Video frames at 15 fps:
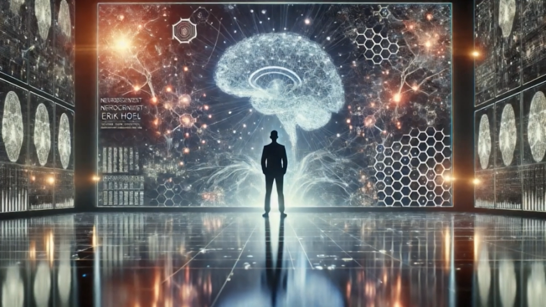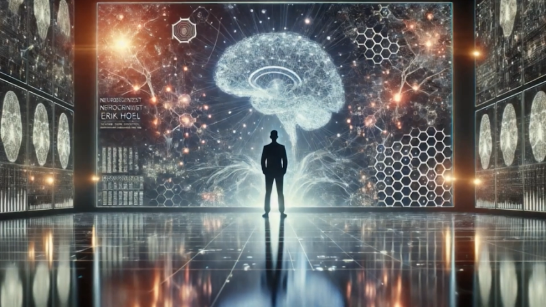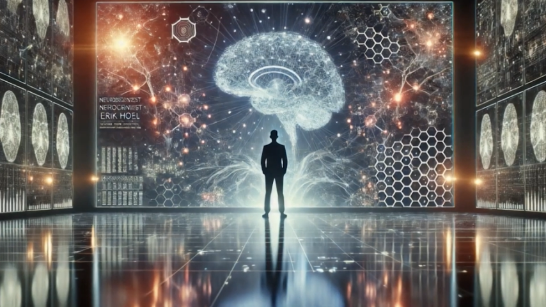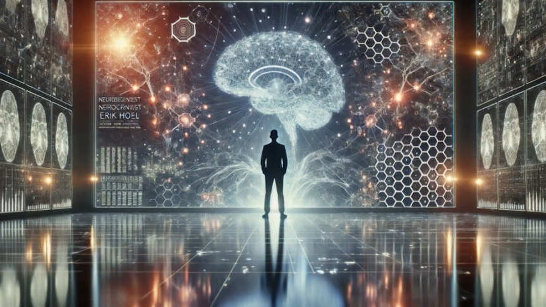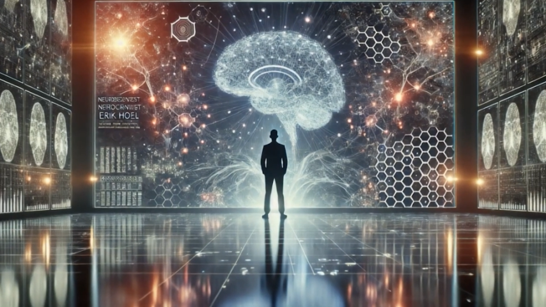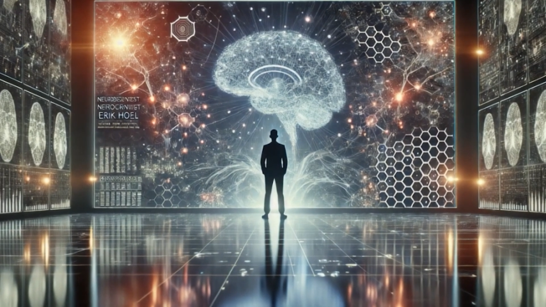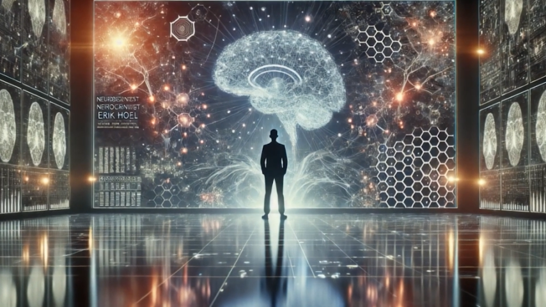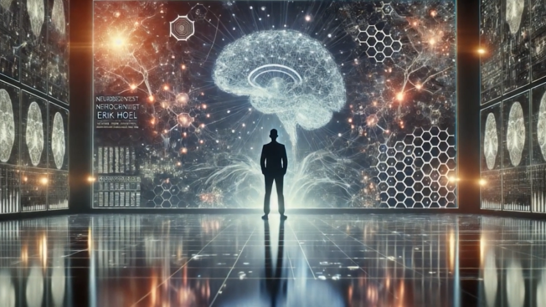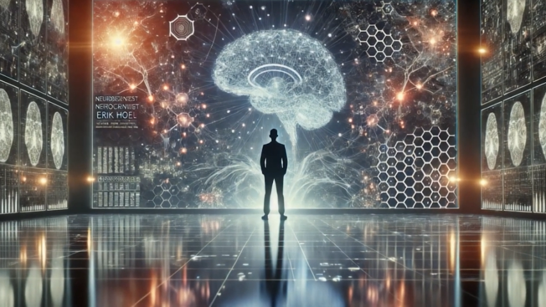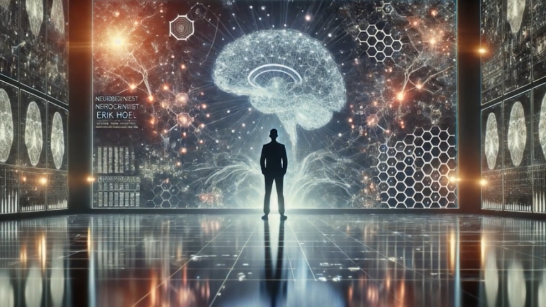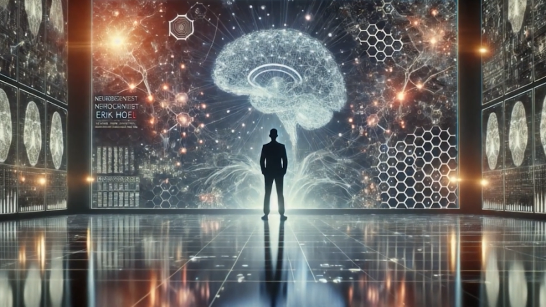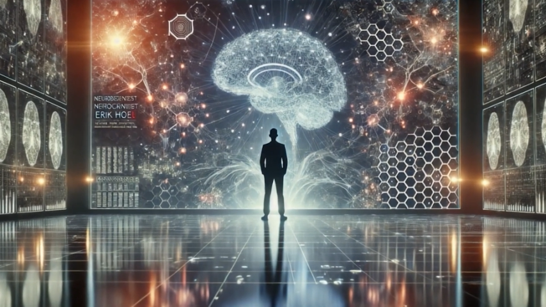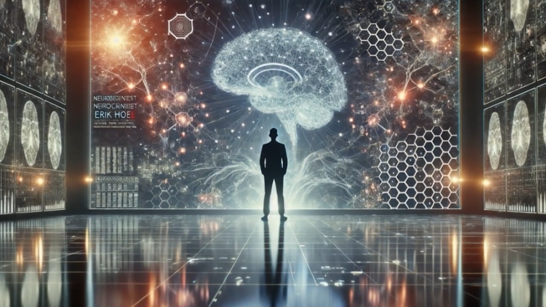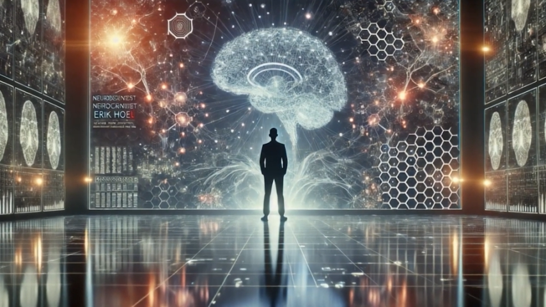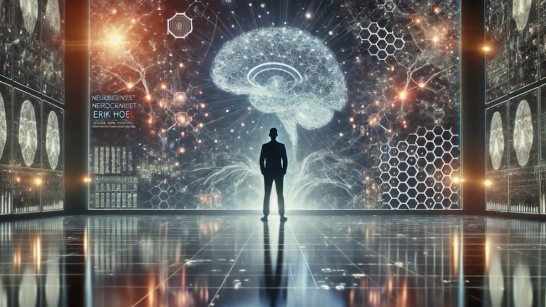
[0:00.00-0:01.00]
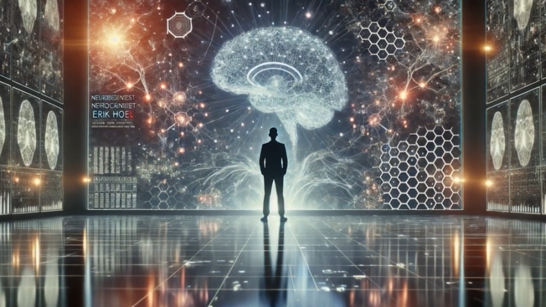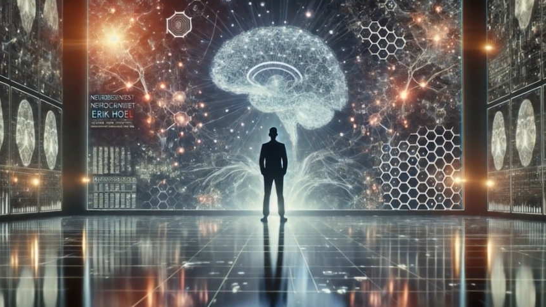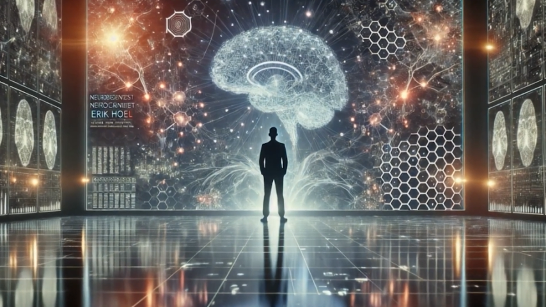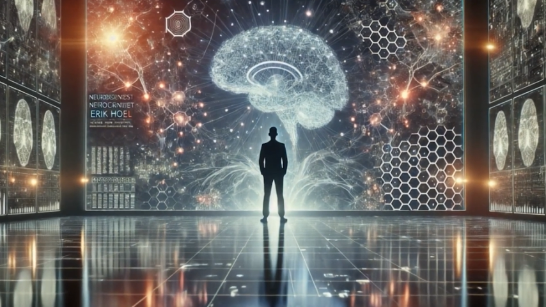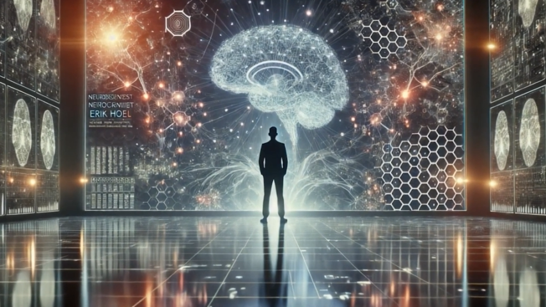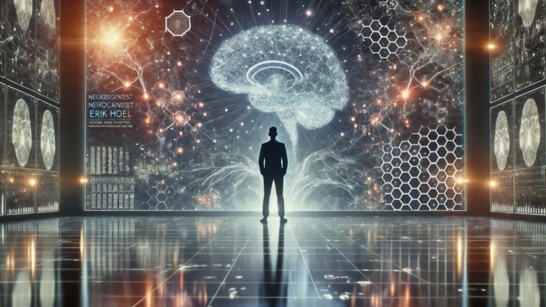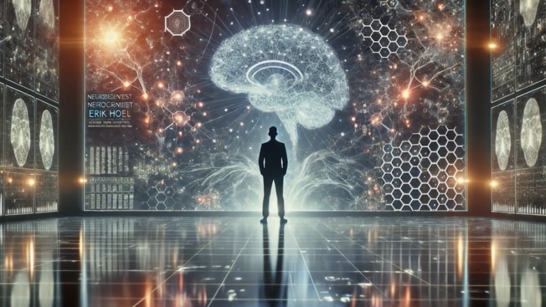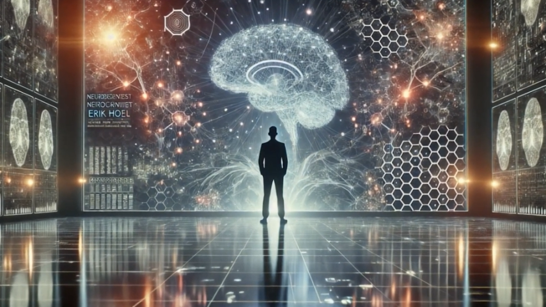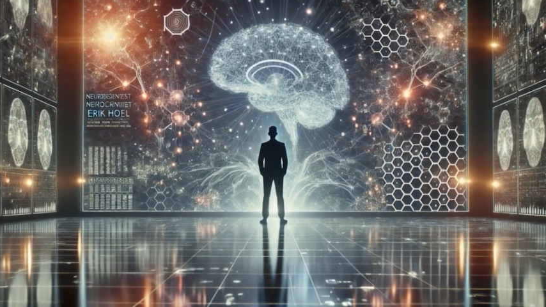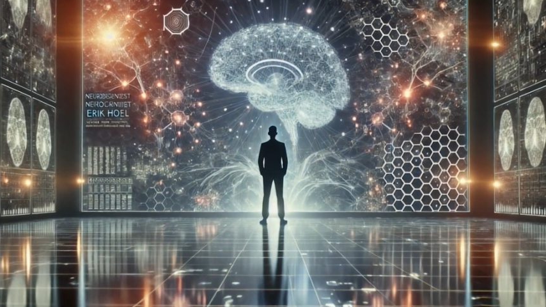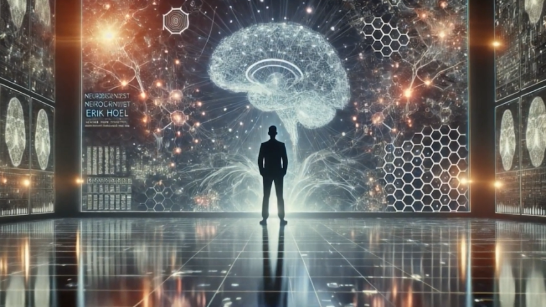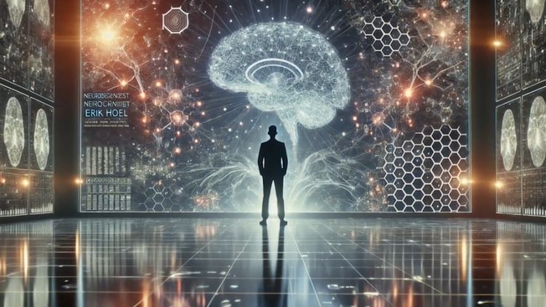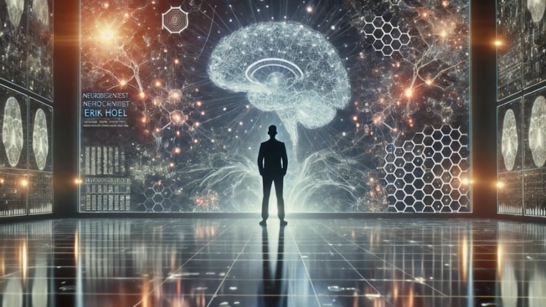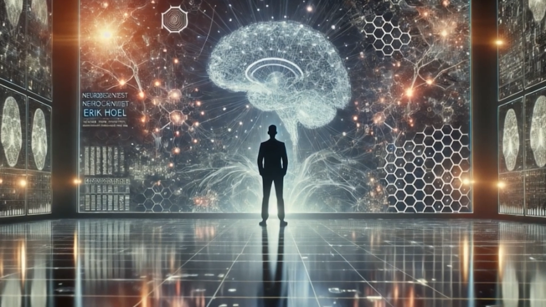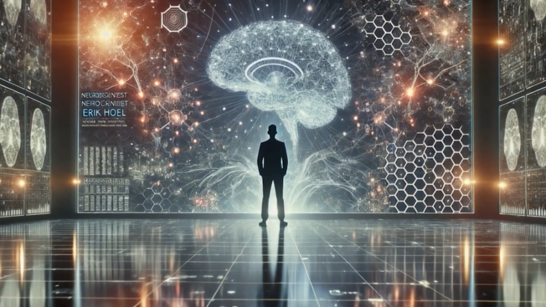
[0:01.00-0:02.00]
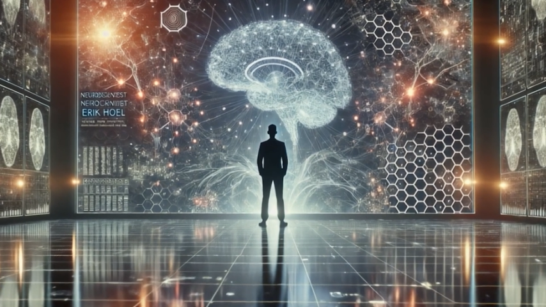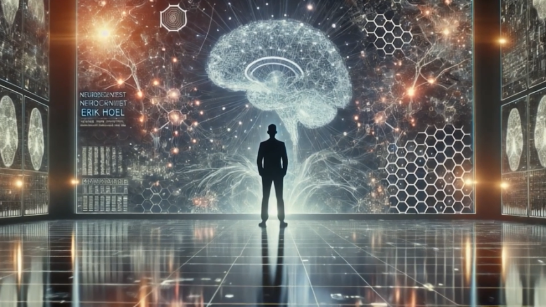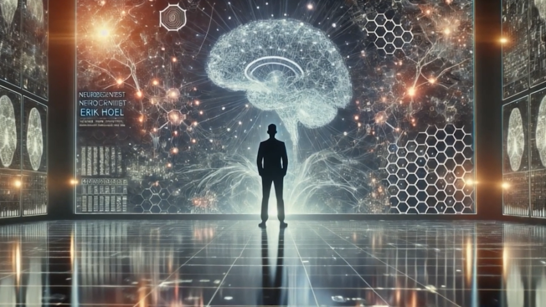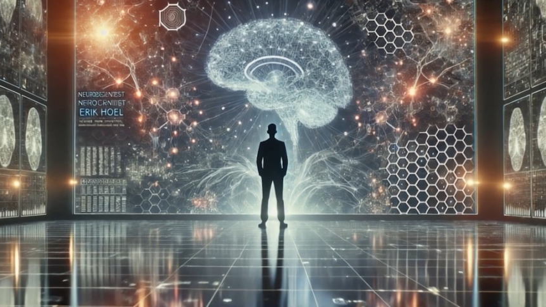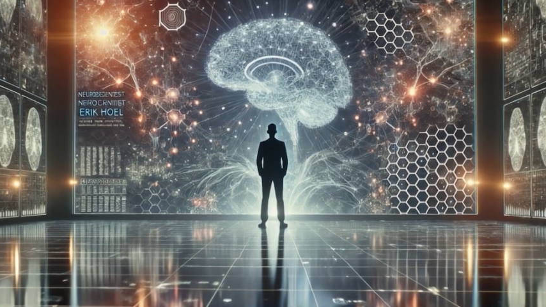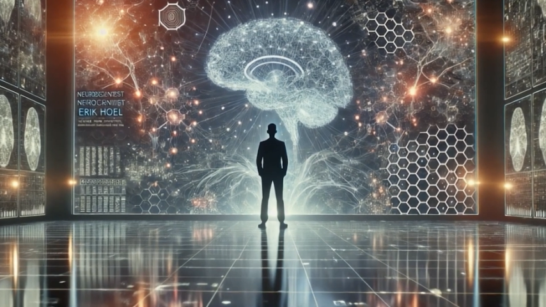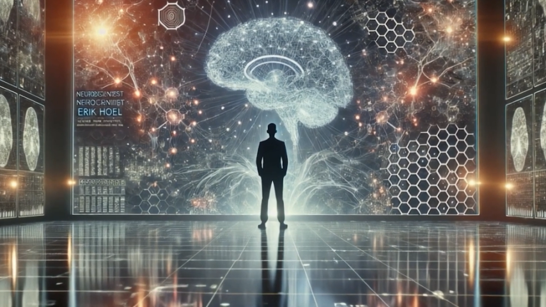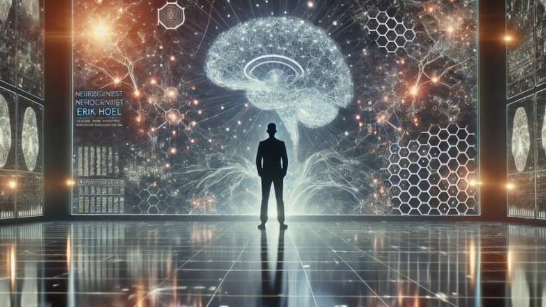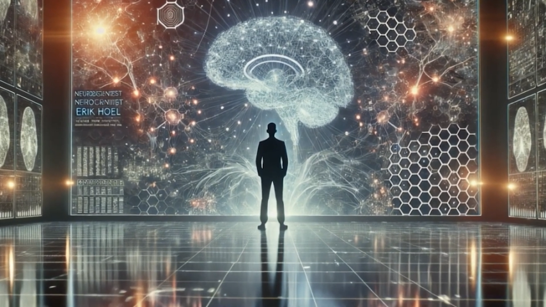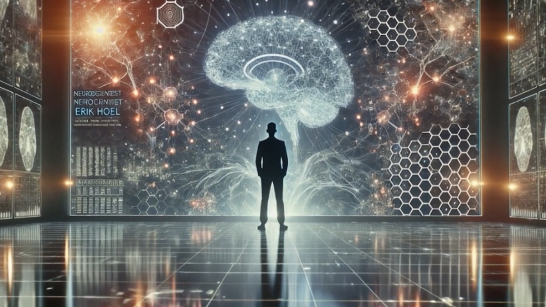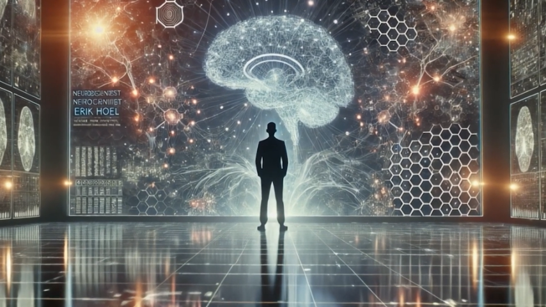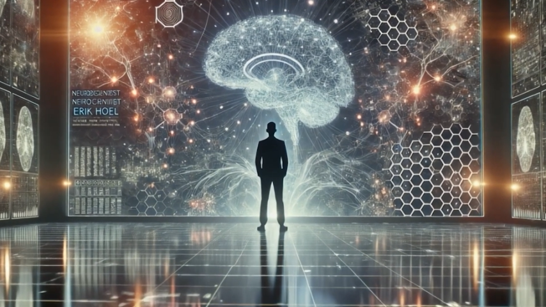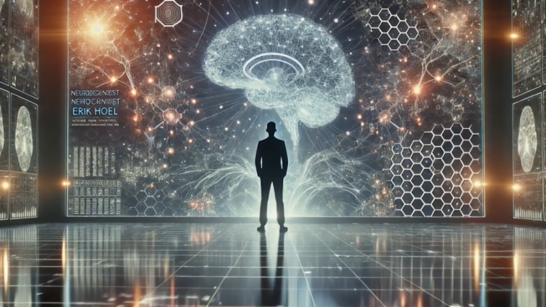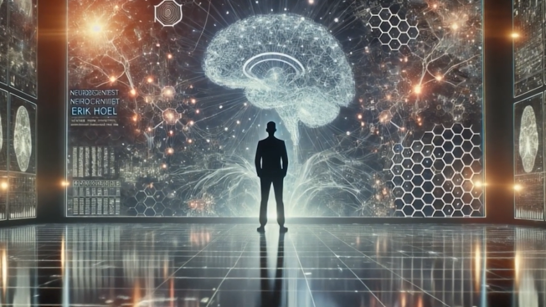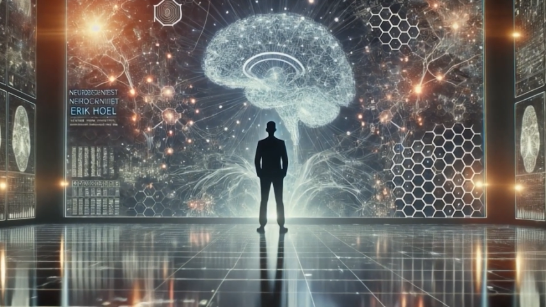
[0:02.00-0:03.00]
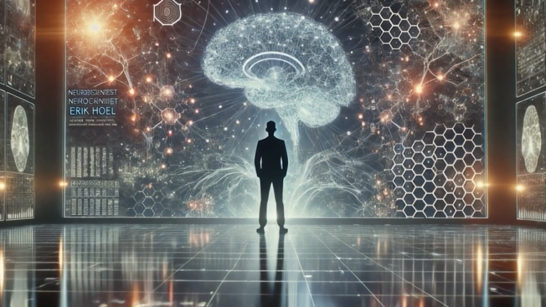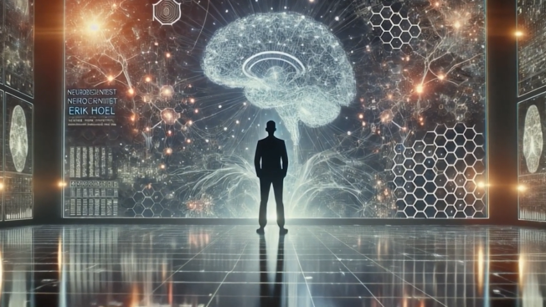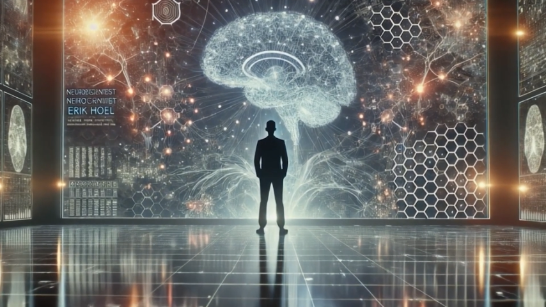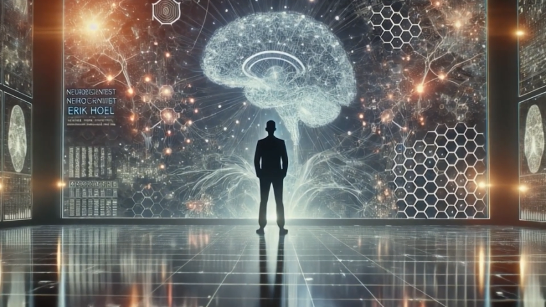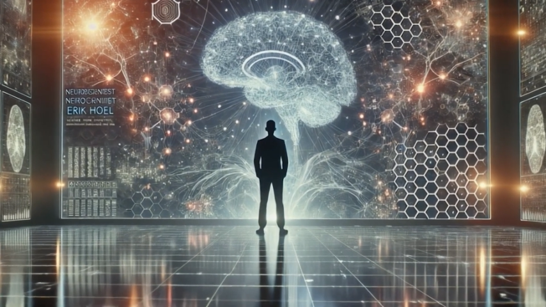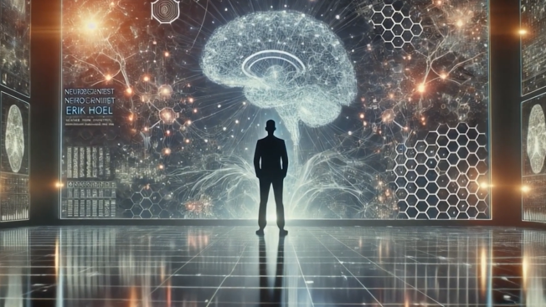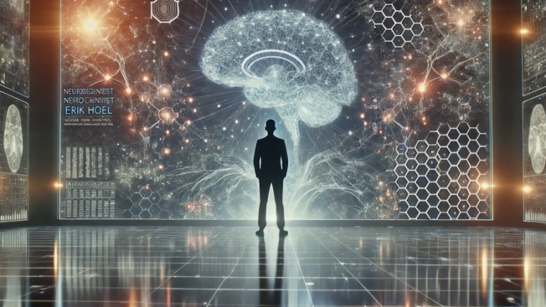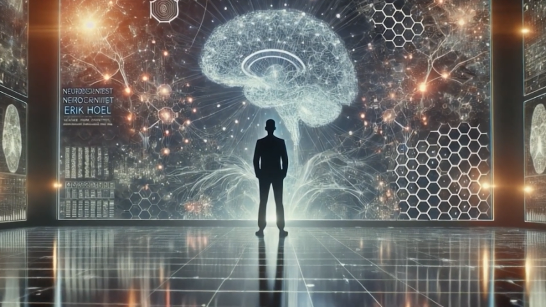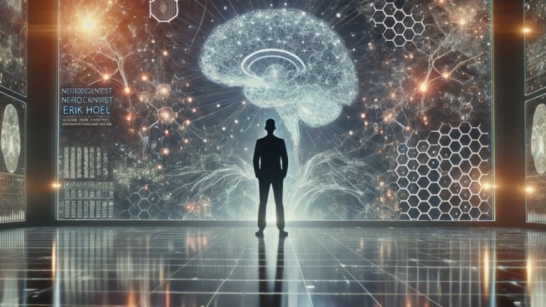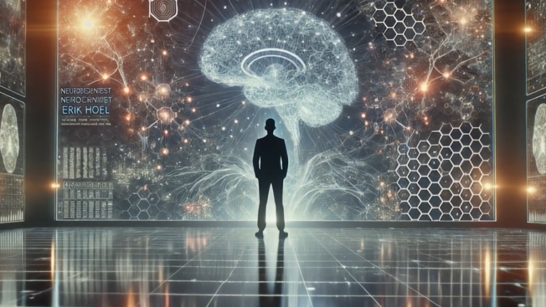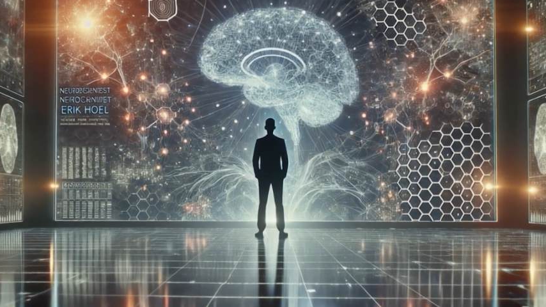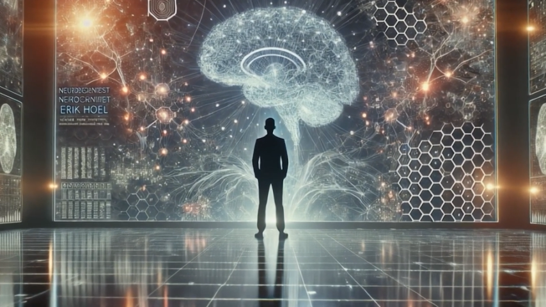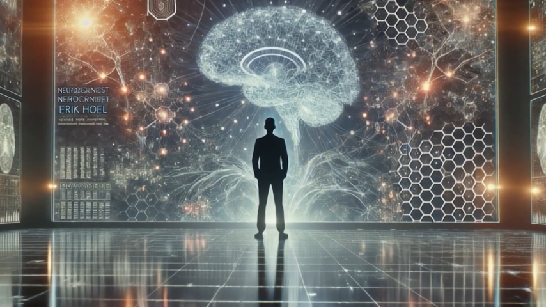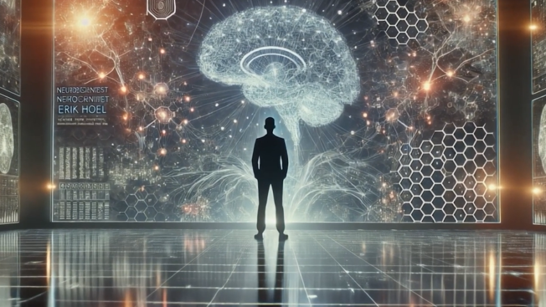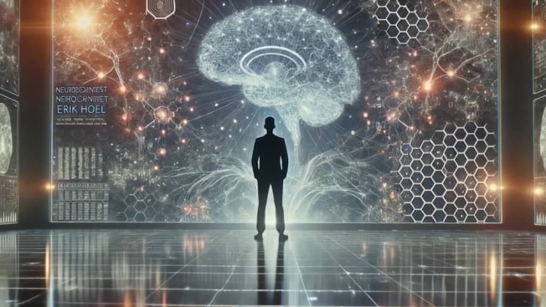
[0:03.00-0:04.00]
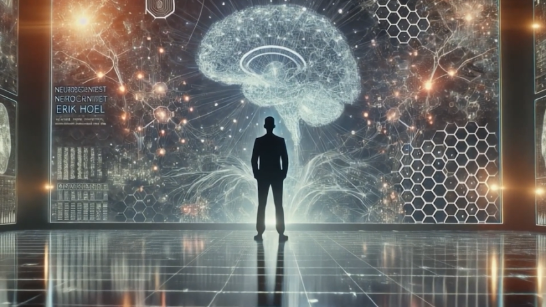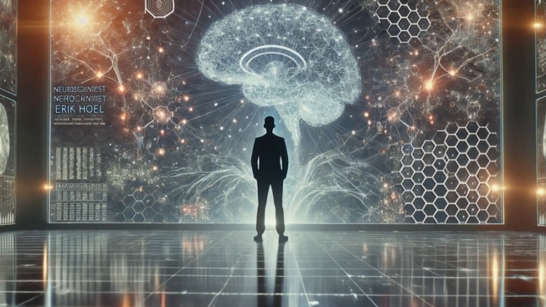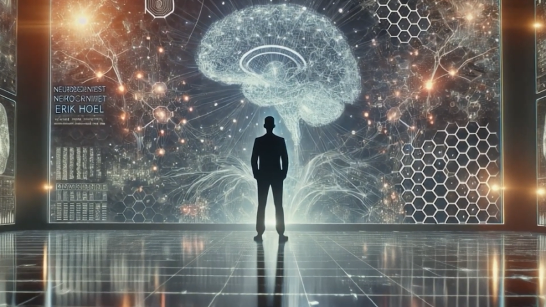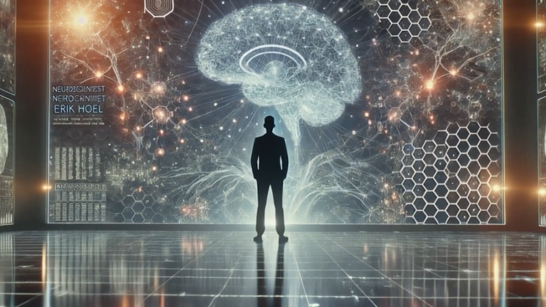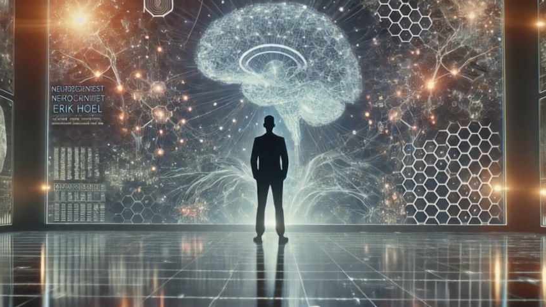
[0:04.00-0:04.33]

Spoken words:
No face is visible, so there are no lips to read.